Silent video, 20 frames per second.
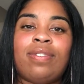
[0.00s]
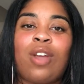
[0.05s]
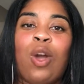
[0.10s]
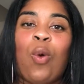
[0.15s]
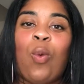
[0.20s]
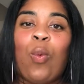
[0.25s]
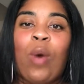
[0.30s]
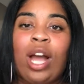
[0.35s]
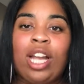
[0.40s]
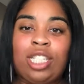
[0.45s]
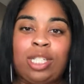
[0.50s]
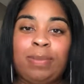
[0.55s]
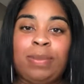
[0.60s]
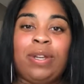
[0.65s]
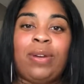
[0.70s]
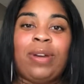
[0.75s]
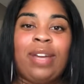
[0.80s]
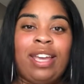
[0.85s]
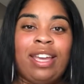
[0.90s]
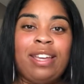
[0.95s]
Watch me,
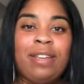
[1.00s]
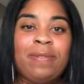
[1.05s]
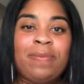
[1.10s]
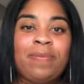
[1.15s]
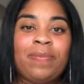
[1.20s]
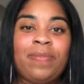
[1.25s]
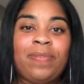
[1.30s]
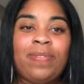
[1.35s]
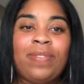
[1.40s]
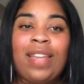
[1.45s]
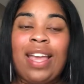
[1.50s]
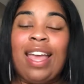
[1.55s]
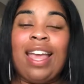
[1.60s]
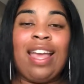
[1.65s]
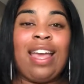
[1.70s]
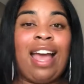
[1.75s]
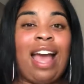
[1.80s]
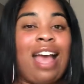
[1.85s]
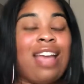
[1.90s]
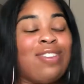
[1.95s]
okay?
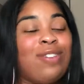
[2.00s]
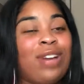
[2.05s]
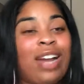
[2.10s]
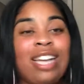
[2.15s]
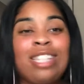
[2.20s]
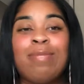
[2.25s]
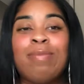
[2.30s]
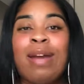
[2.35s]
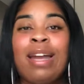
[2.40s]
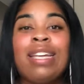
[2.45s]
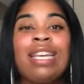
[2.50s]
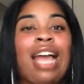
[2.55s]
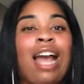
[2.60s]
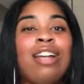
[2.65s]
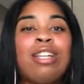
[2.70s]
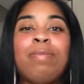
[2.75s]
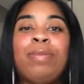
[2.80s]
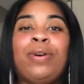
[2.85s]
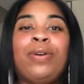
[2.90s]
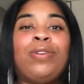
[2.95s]
You guys are my
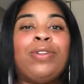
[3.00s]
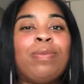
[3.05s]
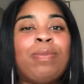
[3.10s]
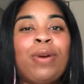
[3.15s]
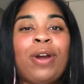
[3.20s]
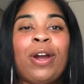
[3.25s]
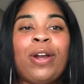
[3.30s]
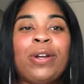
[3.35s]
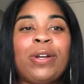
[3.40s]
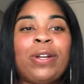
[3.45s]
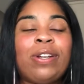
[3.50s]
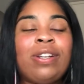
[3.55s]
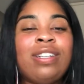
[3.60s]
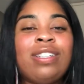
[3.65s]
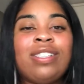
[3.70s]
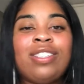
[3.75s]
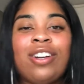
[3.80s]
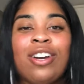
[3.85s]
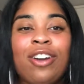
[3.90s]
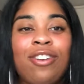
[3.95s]
accountability
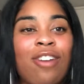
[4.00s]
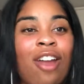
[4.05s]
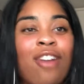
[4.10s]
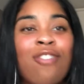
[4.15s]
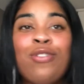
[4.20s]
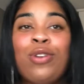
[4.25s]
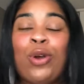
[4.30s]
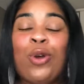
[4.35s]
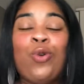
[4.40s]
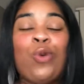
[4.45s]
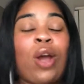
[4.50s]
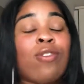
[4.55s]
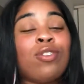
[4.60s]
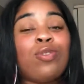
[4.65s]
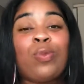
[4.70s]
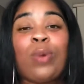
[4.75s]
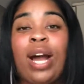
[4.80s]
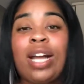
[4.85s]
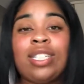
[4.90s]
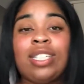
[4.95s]
partners.
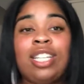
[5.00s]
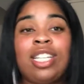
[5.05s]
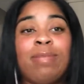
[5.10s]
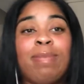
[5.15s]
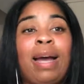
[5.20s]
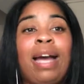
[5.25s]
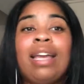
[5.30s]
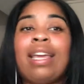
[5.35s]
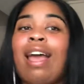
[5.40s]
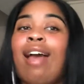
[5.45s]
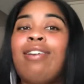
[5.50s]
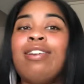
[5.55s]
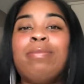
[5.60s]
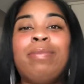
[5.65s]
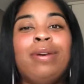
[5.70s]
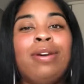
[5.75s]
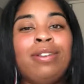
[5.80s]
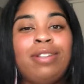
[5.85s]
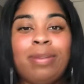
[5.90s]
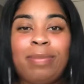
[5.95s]
Whoever's watching is my
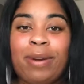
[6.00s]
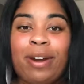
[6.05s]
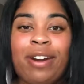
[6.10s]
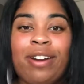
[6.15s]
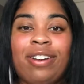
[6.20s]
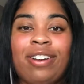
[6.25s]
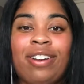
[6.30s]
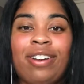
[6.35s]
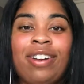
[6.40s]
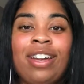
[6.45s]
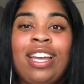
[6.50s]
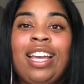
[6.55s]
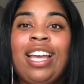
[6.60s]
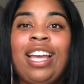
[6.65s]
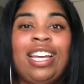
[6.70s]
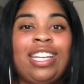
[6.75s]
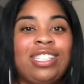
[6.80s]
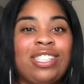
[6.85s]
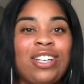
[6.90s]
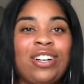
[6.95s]
accountability partner.
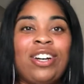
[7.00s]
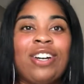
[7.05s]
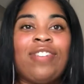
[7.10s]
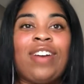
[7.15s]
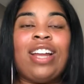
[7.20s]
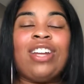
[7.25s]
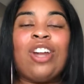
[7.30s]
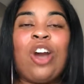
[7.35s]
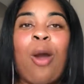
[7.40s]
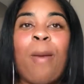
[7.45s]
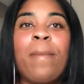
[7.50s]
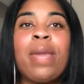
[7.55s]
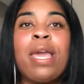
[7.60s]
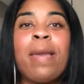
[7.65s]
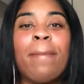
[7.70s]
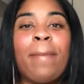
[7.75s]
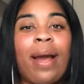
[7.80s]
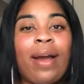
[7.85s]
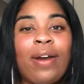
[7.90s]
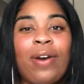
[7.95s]
So if I don't
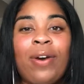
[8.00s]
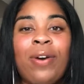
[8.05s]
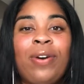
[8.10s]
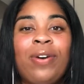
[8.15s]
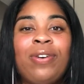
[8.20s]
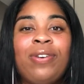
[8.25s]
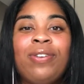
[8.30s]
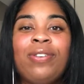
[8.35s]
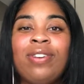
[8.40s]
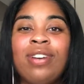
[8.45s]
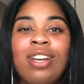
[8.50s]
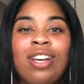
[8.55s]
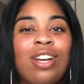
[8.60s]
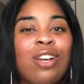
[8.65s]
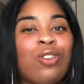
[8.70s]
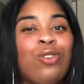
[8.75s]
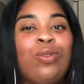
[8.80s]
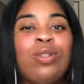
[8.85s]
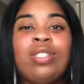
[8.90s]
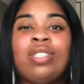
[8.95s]
meet my goal,
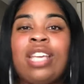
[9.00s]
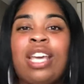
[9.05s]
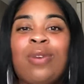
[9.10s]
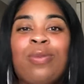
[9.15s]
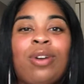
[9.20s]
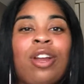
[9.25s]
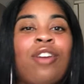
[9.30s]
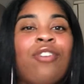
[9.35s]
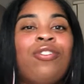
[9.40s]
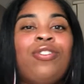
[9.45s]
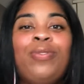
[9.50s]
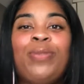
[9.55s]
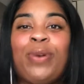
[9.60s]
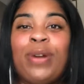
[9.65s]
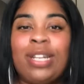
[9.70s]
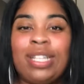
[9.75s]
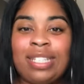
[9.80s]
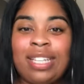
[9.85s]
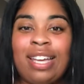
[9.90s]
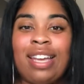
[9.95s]
you can say whatever you
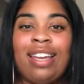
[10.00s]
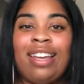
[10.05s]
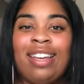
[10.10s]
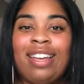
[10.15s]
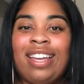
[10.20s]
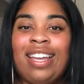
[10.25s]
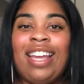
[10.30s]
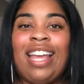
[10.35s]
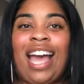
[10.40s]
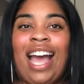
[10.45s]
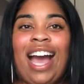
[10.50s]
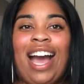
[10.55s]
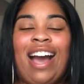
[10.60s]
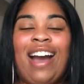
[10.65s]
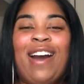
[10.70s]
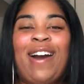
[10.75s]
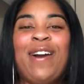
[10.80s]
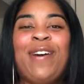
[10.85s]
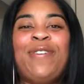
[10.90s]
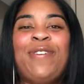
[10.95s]
want to say.
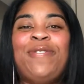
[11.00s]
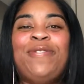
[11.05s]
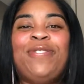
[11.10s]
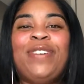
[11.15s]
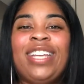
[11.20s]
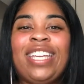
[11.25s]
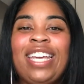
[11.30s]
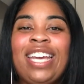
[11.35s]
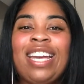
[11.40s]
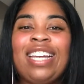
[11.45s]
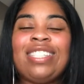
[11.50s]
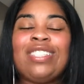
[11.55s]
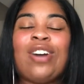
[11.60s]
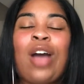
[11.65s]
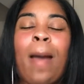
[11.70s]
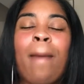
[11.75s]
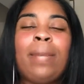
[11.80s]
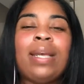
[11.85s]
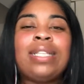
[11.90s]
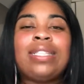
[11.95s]
But yeah, so
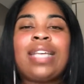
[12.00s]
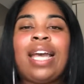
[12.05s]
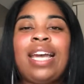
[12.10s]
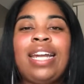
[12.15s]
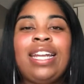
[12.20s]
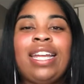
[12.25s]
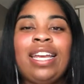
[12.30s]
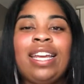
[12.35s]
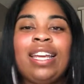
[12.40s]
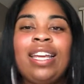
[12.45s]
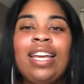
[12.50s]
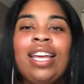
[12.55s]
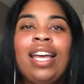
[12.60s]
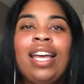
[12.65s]
I'm excited.